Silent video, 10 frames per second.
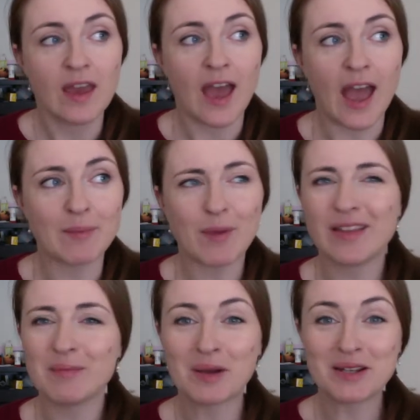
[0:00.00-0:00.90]
And I
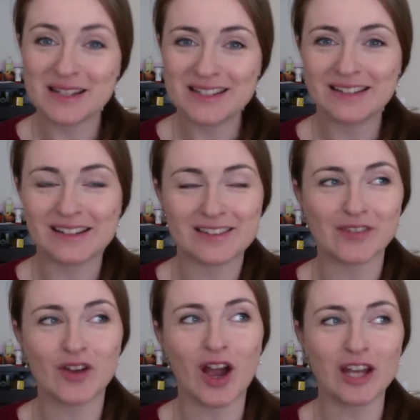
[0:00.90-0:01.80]
think by knitting this, I've
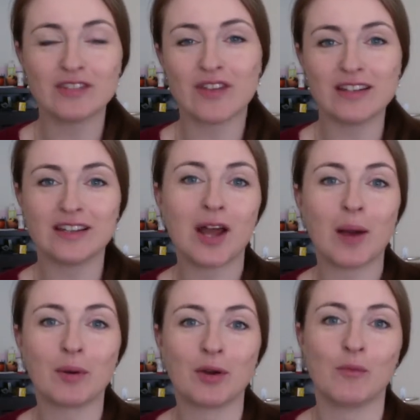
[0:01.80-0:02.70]
kind of ended
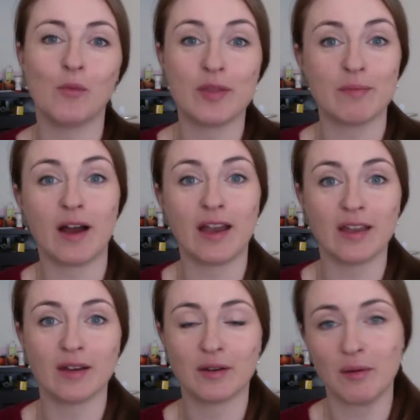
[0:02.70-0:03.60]
up with my
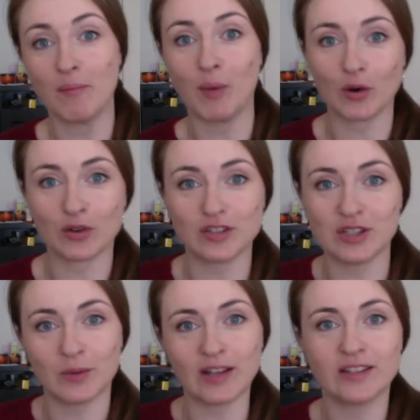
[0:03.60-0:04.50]
boxy
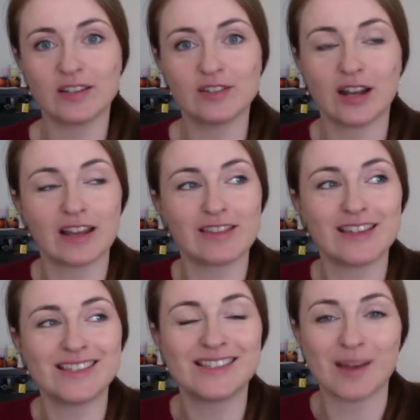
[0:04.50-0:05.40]
sweater. So like, this
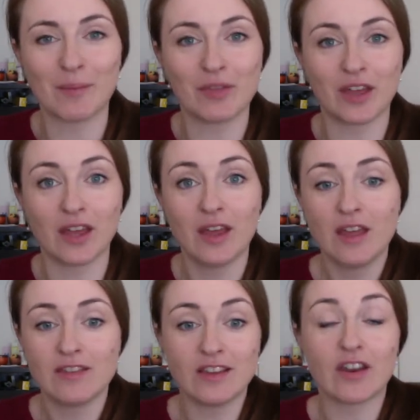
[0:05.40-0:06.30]
is something
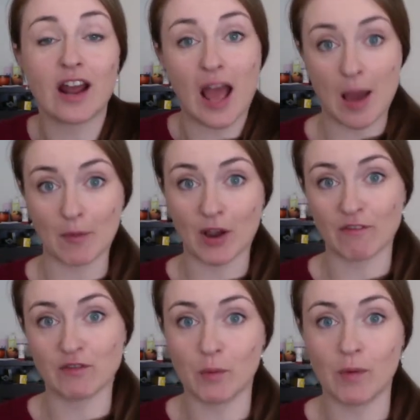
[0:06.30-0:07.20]
that I am
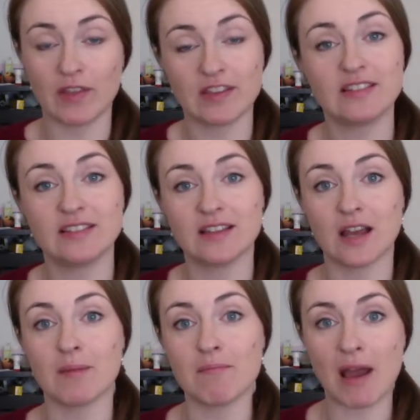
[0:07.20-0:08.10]
comfortable with. This is an
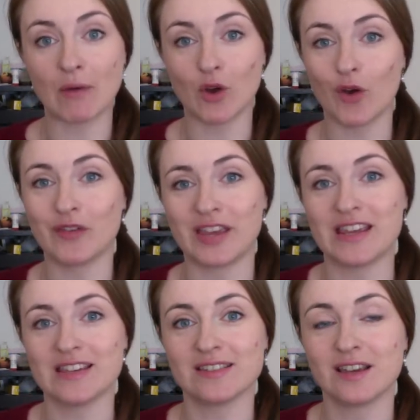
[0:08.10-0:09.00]
amount of
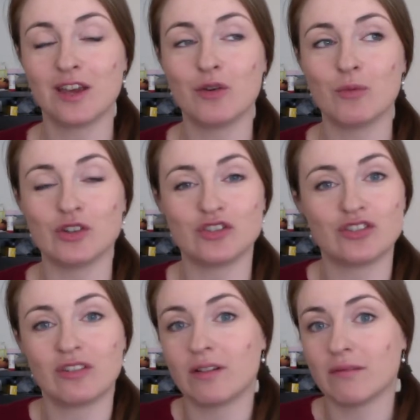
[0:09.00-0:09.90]
ease which
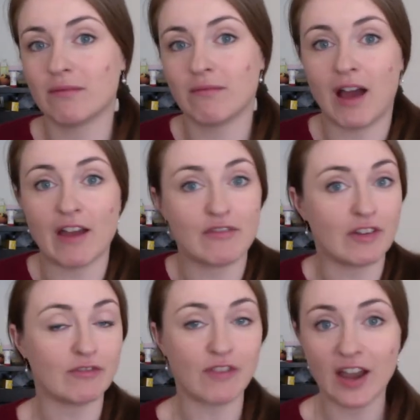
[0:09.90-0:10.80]
I feel
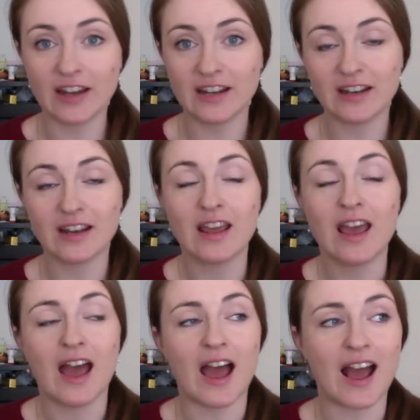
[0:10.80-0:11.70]
fine in,
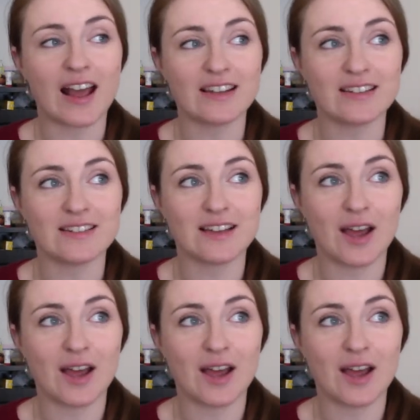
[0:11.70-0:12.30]
and